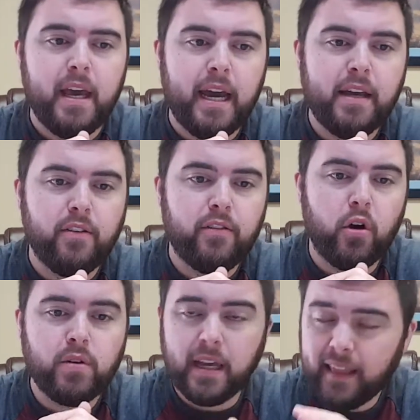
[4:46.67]
And
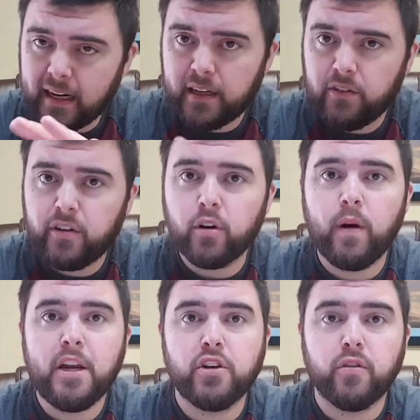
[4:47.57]
so take that in
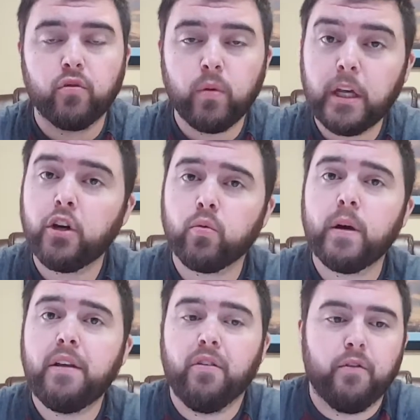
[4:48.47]
consideration. There's really good
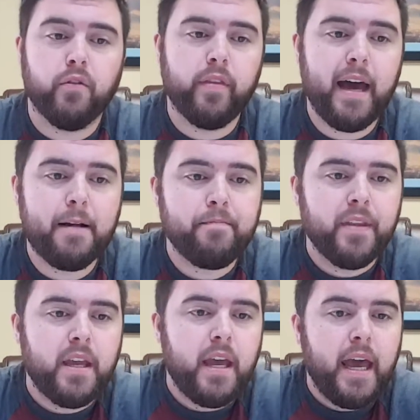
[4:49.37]
reason for that.
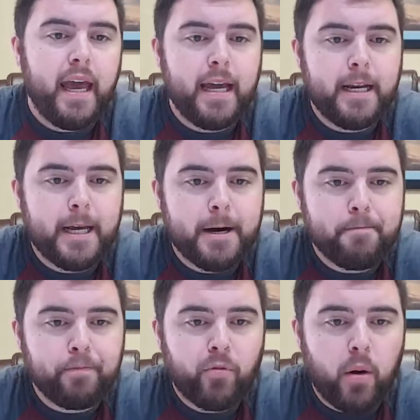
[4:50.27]
And
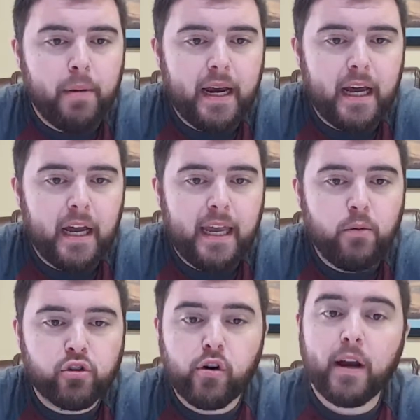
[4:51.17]
but he
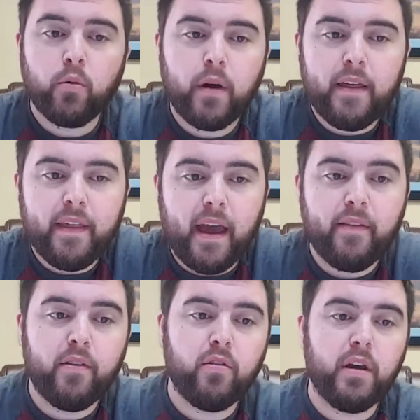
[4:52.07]
was trying to,
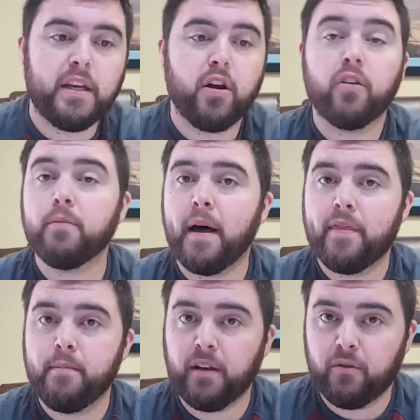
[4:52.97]
and it talks about
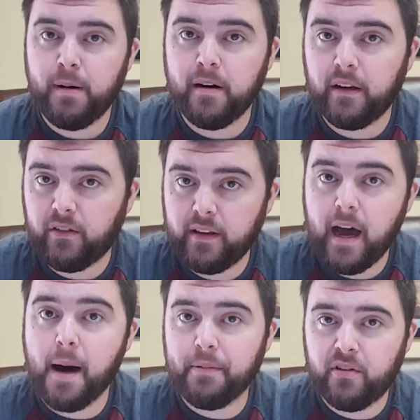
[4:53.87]
them experiencing
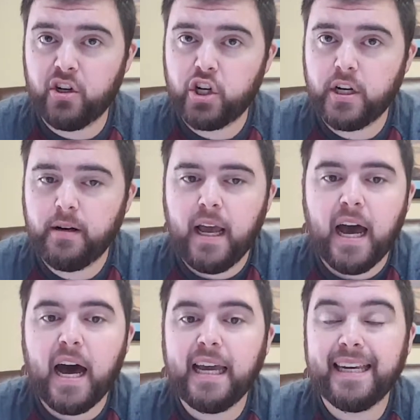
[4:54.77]
the opposition
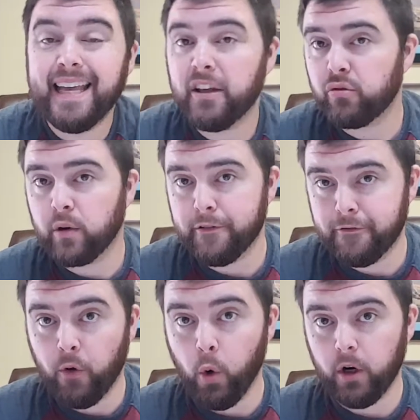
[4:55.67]
in Ezra
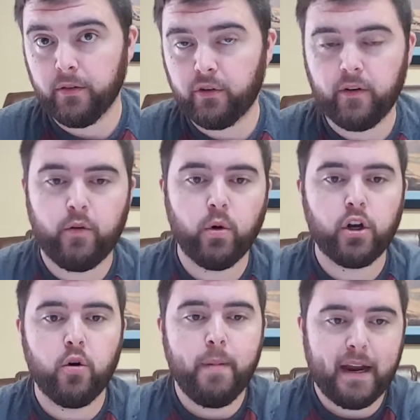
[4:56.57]
4. So if you want
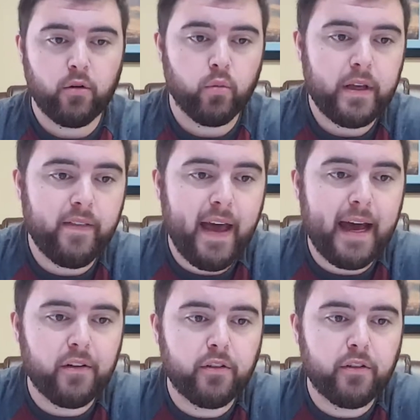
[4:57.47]
to go back and read that.